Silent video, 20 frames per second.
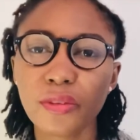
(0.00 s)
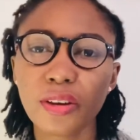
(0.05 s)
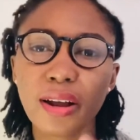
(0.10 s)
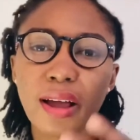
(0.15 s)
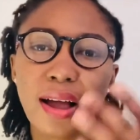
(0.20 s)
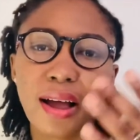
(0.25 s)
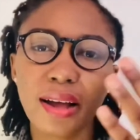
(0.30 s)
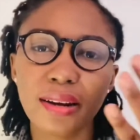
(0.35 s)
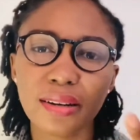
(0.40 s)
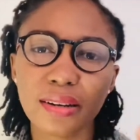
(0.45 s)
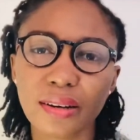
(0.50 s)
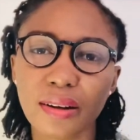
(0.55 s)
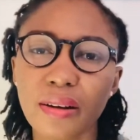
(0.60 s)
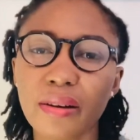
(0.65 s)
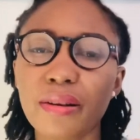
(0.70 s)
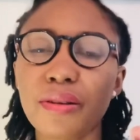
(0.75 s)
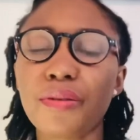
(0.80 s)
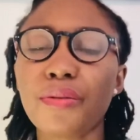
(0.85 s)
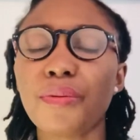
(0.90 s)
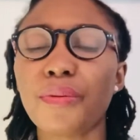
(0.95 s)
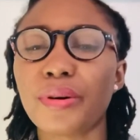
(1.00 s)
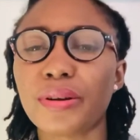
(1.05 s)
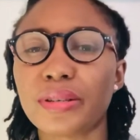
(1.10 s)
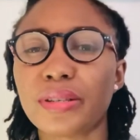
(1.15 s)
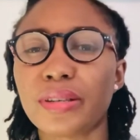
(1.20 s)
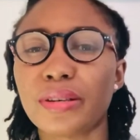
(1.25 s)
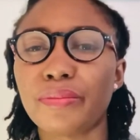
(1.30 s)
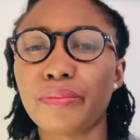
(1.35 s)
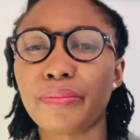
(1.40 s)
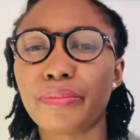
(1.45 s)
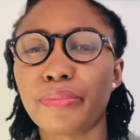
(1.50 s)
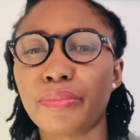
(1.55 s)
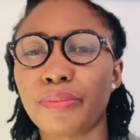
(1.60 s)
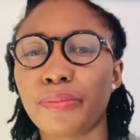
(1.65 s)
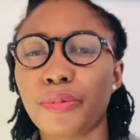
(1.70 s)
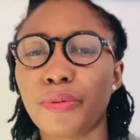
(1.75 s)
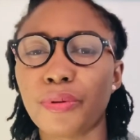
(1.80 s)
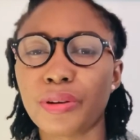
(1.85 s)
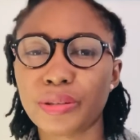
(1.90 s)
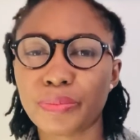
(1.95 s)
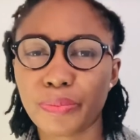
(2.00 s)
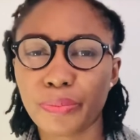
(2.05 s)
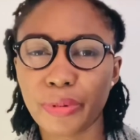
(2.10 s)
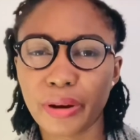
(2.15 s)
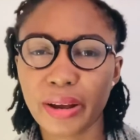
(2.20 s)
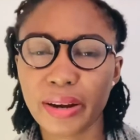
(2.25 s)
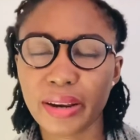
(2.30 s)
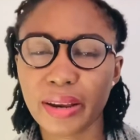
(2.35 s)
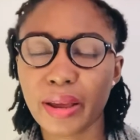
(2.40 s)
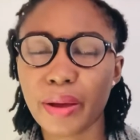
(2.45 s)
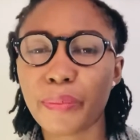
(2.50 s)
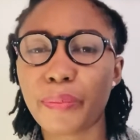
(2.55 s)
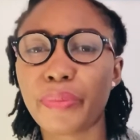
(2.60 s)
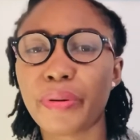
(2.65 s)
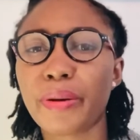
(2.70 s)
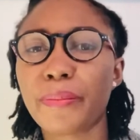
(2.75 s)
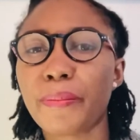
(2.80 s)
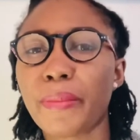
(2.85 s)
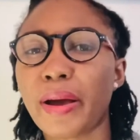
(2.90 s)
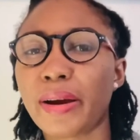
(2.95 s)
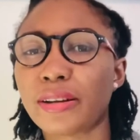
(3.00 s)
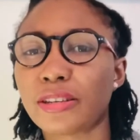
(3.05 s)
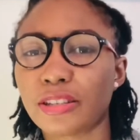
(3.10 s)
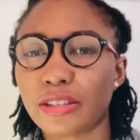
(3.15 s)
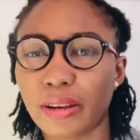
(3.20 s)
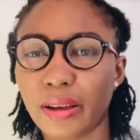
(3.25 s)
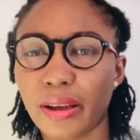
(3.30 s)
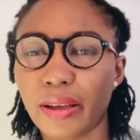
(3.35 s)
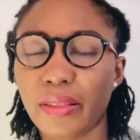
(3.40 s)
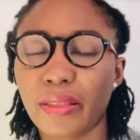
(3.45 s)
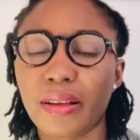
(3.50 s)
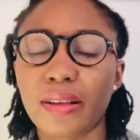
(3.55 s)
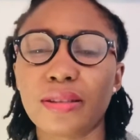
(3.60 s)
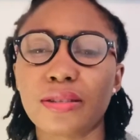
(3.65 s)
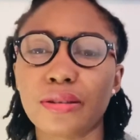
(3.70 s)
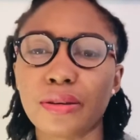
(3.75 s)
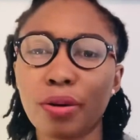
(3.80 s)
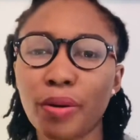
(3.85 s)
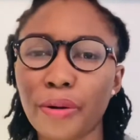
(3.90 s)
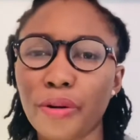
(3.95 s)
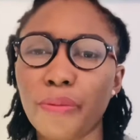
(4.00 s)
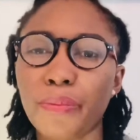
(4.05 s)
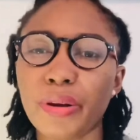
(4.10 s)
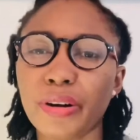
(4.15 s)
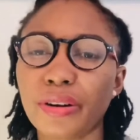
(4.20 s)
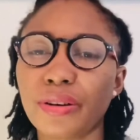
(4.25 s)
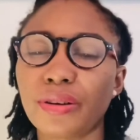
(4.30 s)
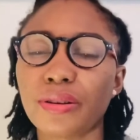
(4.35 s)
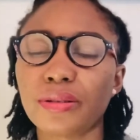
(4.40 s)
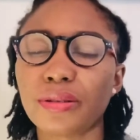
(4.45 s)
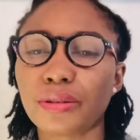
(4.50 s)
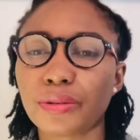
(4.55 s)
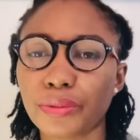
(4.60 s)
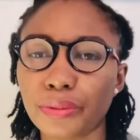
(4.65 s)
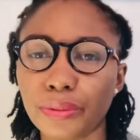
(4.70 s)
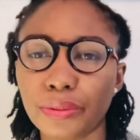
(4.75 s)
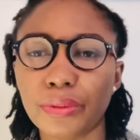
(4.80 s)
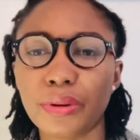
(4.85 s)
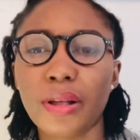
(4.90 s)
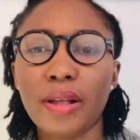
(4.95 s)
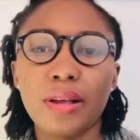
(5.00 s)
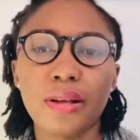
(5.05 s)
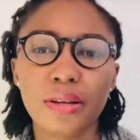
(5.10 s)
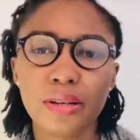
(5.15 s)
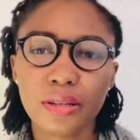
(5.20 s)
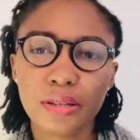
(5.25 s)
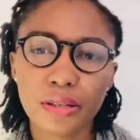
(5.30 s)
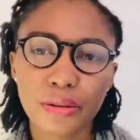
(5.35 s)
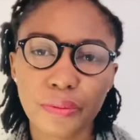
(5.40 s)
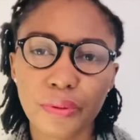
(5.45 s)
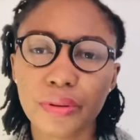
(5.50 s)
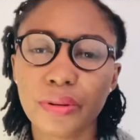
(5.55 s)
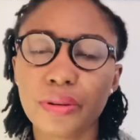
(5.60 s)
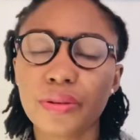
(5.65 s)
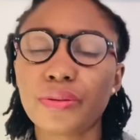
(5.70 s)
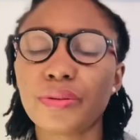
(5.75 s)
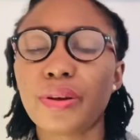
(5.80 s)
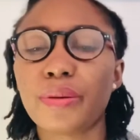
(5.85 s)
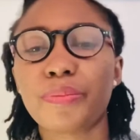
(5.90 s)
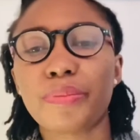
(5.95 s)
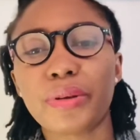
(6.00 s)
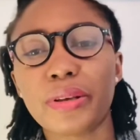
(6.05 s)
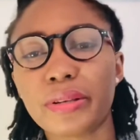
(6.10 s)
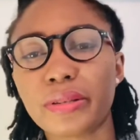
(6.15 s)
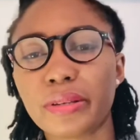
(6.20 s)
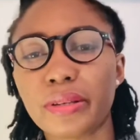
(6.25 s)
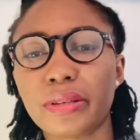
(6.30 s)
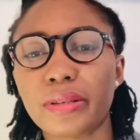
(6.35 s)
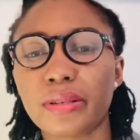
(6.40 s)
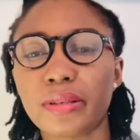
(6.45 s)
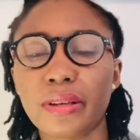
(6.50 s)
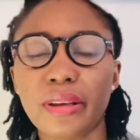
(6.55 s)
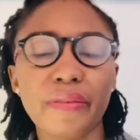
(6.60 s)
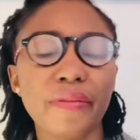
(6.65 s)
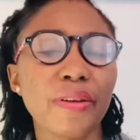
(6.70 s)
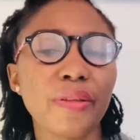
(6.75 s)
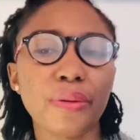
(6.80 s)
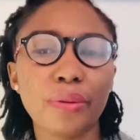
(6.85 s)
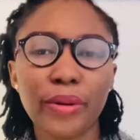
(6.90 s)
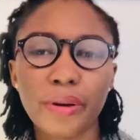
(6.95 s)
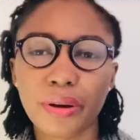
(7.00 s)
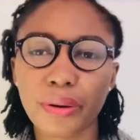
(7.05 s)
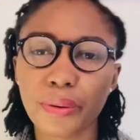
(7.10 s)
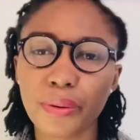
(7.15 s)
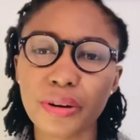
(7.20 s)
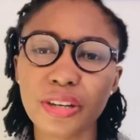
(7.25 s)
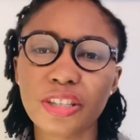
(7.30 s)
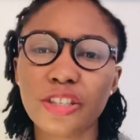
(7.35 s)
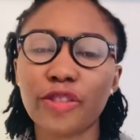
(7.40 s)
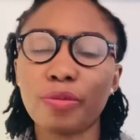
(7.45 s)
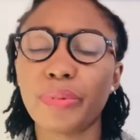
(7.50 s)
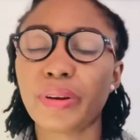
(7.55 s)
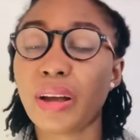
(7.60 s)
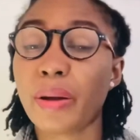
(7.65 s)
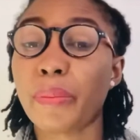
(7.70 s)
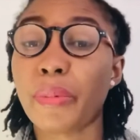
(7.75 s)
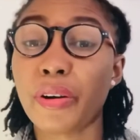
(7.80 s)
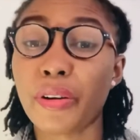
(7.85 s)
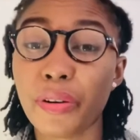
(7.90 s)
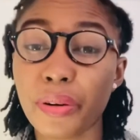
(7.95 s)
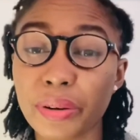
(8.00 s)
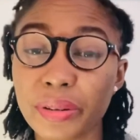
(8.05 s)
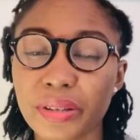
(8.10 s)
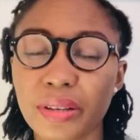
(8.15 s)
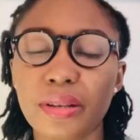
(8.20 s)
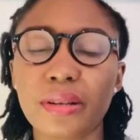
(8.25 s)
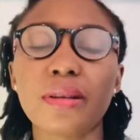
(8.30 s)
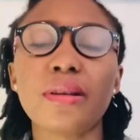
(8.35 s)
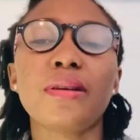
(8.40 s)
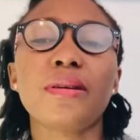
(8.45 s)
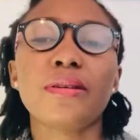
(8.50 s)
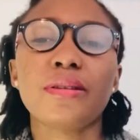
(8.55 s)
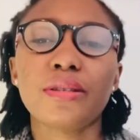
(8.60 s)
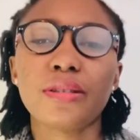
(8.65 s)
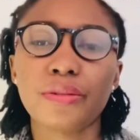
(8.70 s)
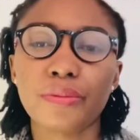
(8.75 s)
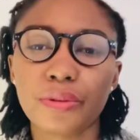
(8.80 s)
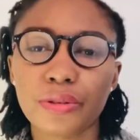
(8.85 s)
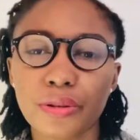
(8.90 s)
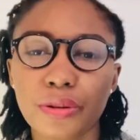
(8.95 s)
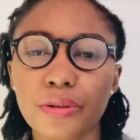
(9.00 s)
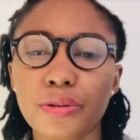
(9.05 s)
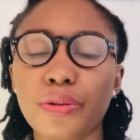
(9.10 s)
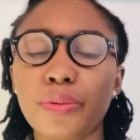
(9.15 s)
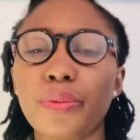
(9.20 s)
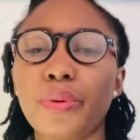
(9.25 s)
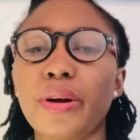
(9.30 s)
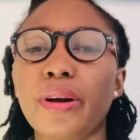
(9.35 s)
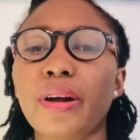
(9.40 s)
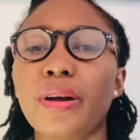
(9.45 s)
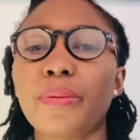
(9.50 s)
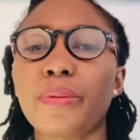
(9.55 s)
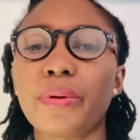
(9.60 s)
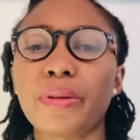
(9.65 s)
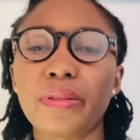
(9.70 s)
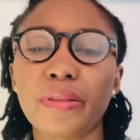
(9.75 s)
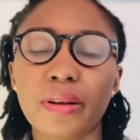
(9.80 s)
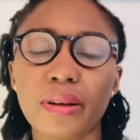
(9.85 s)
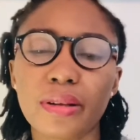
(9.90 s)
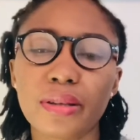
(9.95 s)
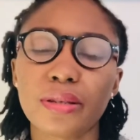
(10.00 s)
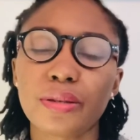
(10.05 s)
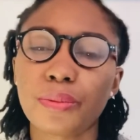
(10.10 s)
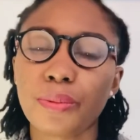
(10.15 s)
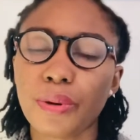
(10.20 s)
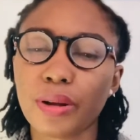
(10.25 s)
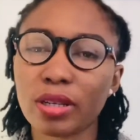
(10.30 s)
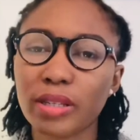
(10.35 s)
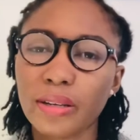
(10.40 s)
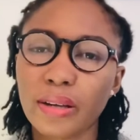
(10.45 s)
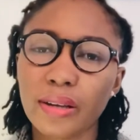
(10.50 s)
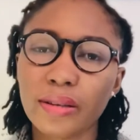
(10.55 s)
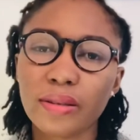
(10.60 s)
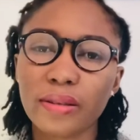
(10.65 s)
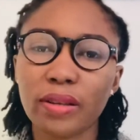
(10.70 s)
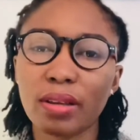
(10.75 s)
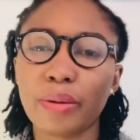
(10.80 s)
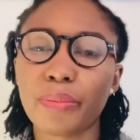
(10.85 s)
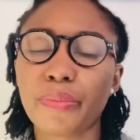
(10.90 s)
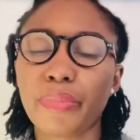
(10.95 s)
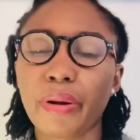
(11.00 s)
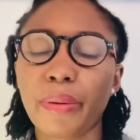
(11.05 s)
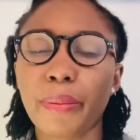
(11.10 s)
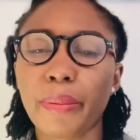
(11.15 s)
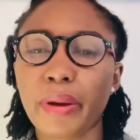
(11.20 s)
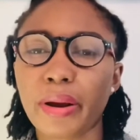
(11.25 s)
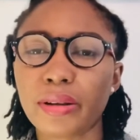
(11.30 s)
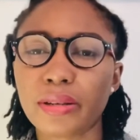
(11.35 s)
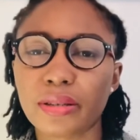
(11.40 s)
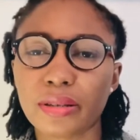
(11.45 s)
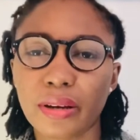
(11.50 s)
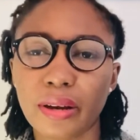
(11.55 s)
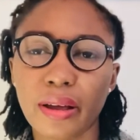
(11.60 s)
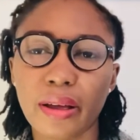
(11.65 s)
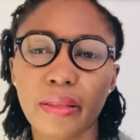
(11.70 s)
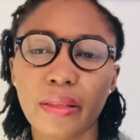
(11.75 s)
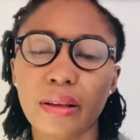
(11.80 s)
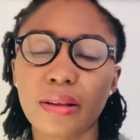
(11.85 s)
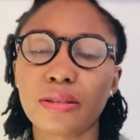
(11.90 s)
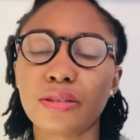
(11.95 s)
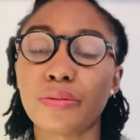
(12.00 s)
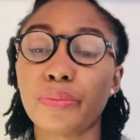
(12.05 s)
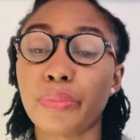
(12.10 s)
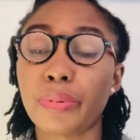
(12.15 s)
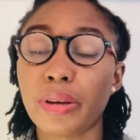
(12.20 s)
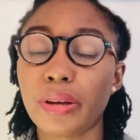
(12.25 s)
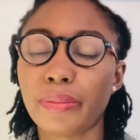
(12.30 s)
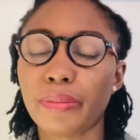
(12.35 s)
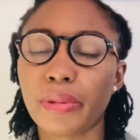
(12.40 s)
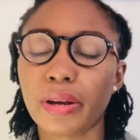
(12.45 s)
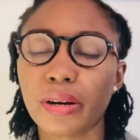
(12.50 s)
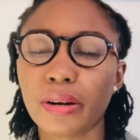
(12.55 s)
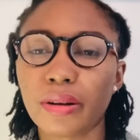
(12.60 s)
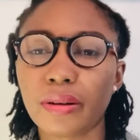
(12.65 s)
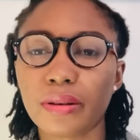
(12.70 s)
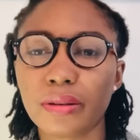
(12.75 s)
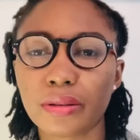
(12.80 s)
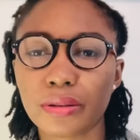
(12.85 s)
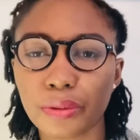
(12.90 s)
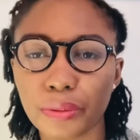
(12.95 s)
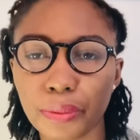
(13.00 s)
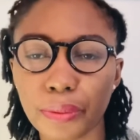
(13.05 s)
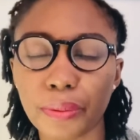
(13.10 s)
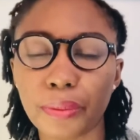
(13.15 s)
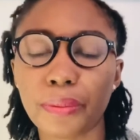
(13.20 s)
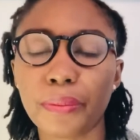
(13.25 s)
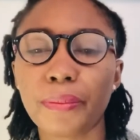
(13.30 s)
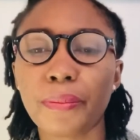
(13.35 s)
I had a colleague who was getting her pre-med together to go to medical school. She was also a PCT. Even though her goal is to become a doctor, she was also working with us whilst getting her pre-med together to be in medical school.